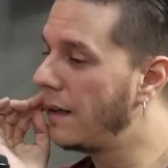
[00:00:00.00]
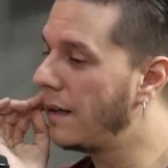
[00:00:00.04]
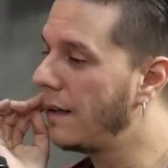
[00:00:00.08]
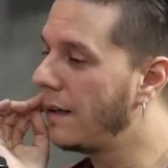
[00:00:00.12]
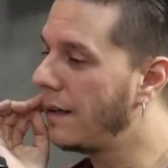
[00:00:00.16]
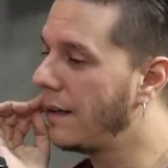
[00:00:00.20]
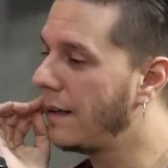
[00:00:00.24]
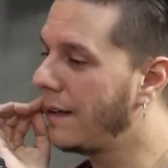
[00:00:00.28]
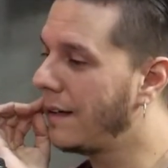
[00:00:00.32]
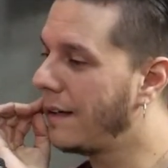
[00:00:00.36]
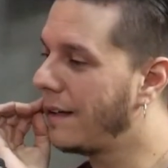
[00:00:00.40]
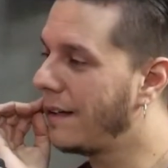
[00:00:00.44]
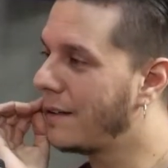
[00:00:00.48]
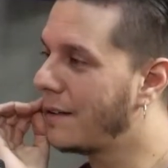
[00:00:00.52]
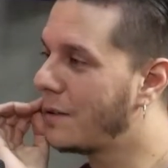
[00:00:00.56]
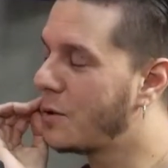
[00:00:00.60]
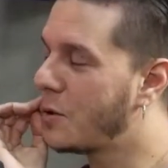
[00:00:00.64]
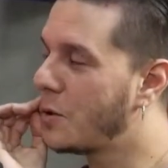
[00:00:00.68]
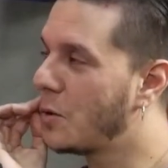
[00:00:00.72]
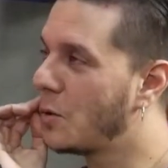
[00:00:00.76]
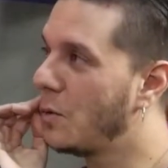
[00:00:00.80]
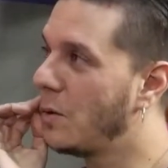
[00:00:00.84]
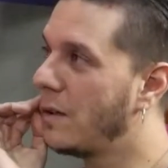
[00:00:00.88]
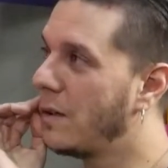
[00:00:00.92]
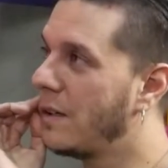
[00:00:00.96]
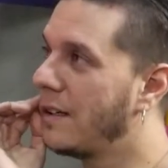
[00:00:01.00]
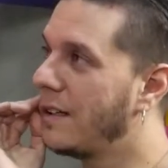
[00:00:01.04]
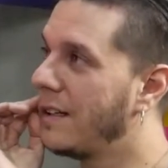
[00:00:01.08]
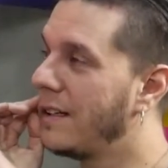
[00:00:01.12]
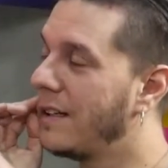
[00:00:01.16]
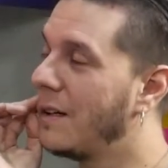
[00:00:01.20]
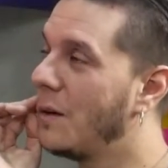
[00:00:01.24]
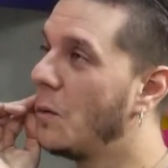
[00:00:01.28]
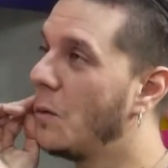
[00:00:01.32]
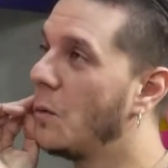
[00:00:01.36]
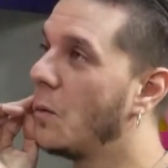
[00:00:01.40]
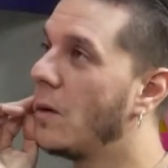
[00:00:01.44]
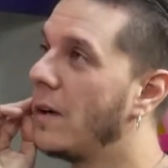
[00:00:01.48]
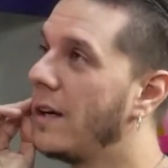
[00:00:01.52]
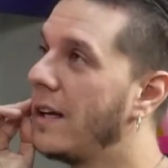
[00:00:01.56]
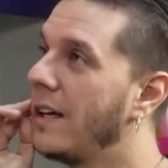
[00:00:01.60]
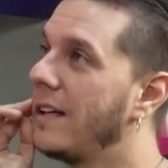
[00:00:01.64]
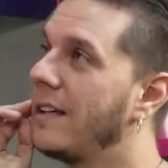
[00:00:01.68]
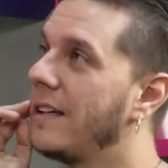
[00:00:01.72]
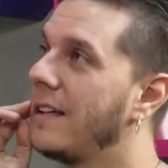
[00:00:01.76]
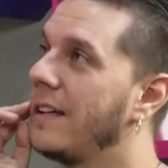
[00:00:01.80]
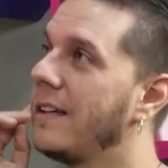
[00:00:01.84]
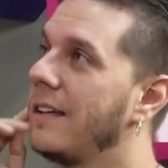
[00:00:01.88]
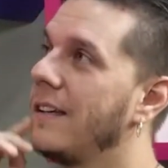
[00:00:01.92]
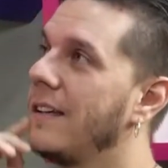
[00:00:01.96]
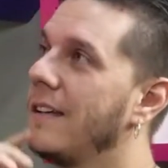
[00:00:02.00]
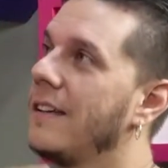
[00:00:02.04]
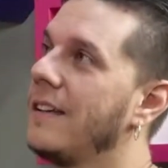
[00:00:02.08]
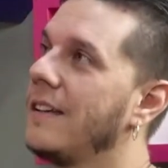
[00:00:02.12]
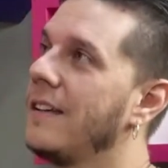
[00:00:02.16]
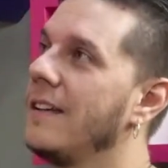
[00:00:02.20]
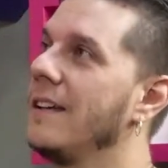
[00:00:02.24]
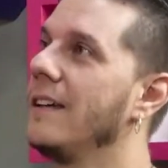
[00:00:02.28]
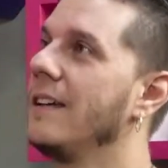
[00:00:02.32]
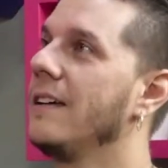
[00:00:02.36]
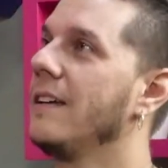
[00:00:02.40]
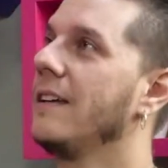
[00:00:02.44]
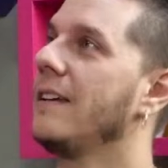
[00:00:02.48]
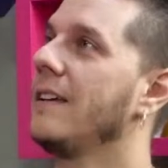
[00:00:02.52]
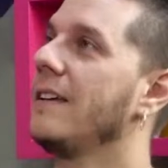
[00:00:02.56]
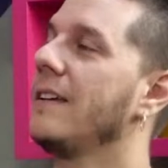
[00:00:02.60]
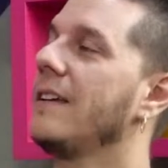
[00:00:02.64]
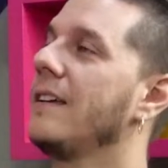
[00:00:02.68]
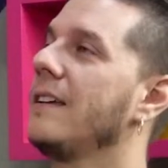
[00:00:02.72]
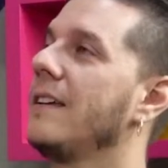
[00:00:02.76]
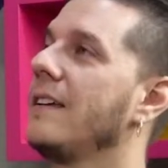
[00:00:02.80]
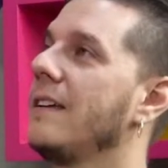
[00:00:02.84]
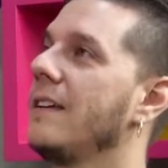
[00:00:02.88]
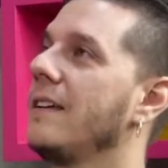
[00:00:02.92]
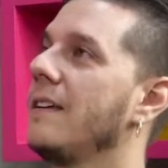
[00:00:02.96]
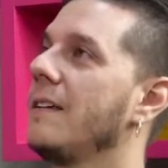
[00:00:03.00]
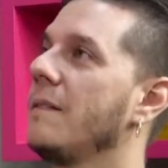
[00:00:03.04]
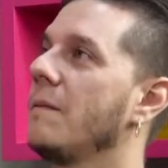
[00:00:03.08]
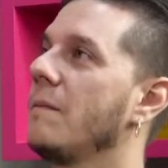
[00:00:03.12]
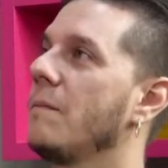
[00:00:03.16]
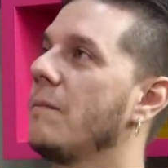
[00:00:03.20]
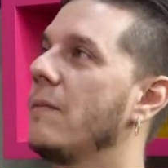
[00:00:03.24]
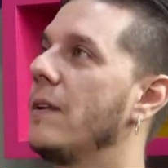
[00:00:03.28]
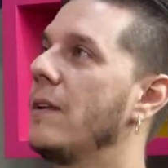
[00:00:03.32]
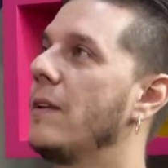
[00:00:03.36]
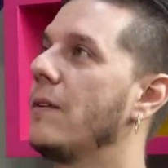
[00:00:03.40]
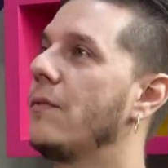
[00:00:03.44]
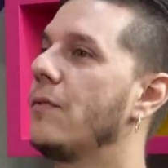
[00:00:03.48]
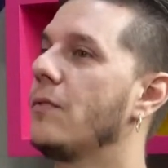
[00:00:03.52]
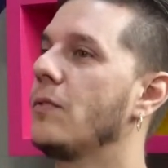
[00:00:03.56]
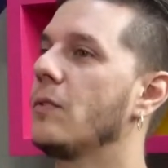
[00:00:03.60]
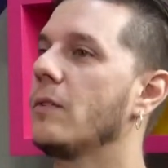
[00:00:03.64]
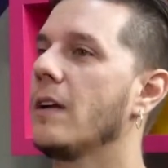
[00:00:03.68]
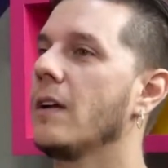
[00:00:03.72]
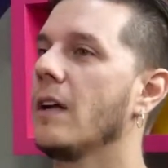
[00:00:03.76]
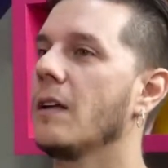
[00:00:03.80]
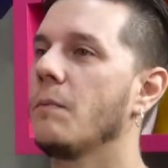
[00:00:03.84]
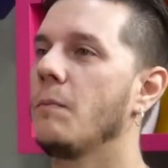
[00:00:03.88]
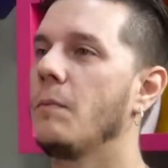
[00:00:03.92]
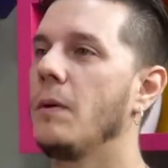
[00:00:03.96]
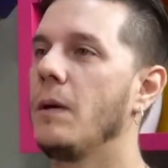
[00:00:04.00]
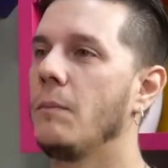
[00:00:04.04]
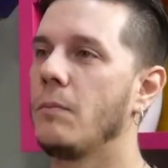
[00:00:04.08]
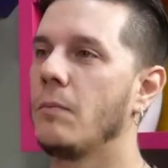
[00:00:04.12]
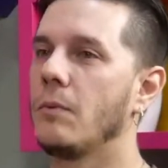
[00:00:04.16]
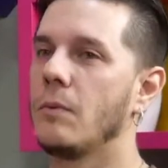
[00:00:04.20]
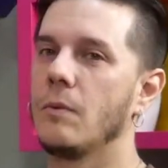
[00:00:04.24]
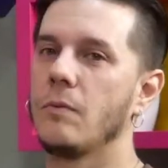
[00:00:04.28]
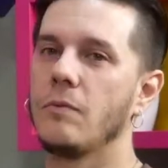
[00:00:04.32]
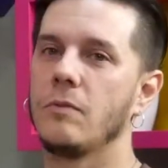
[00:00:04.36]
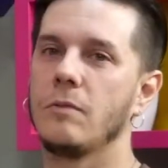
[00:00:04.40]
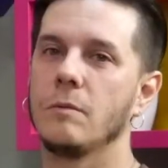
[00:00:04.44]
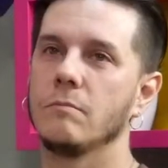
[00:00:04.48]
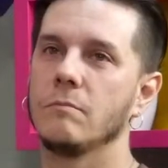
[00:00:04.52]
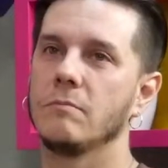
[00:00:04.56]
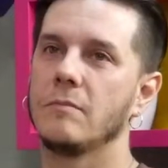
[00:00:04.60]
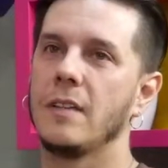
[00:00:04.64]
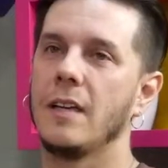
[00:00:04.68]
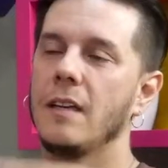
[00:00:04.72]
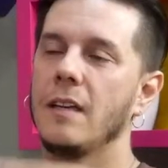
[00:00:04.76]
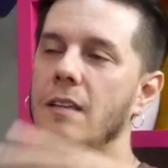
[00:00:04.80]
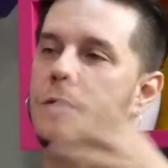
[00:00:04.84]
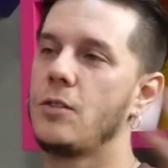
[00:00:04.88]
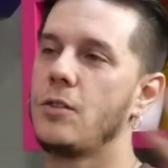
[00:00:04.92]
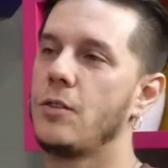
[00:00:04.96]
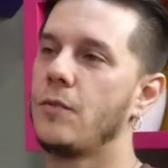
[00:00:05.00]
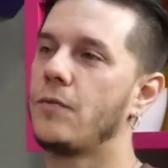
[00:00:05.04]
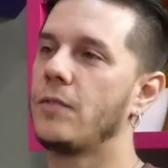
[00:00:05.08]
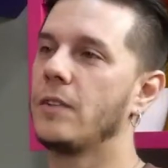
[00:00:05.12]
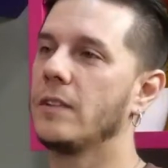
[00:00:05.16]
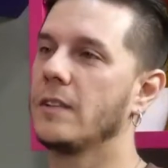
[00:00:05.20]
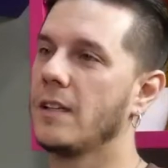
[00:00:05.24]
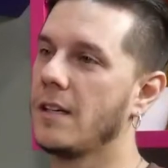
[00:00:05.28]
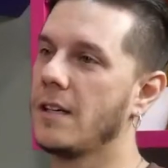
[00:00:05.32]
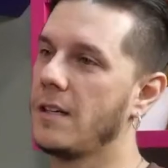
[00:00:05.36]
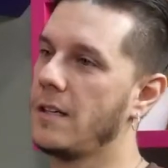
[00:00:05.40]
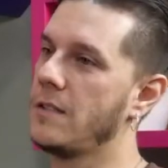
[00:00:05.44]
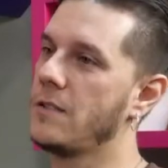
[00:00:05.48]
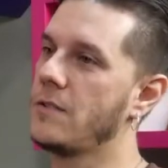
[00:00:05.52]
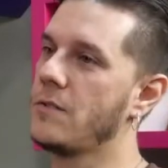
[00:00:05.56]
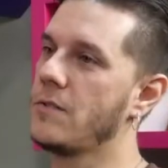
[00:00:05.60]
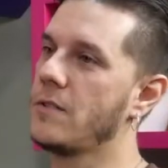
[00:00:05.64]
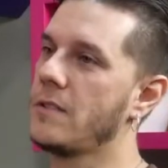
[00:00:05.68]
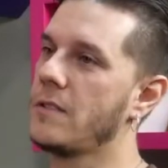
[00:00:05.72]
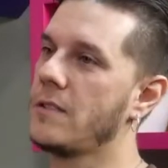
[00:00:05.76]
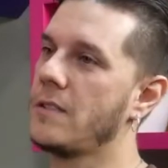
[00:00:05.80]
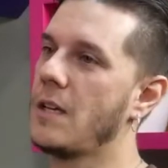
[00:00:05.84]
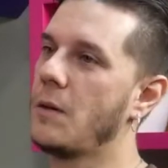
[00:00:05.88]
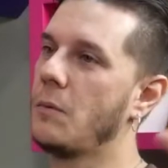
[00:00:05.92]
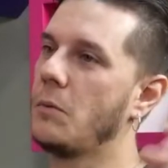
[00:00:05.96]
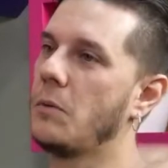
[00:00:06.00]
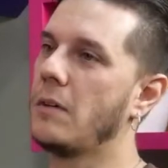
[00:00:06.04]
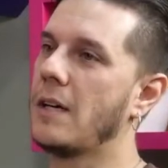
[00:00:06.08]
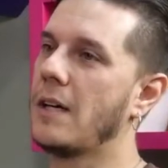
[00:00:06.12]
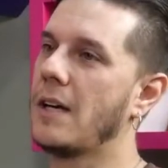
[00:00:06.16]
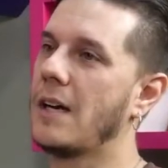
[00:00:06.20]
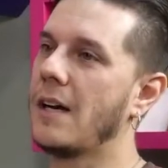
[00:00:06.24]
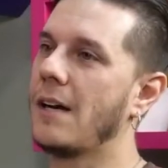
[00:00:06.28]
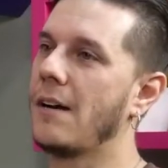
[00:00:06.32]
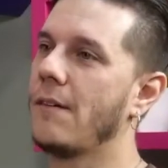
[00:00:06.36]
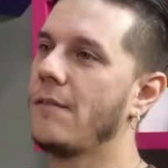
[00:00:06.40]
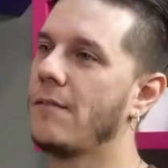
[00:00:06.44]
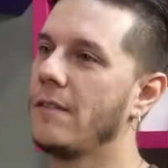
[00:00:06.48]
in a way, if you get people from 10 different countries, they will have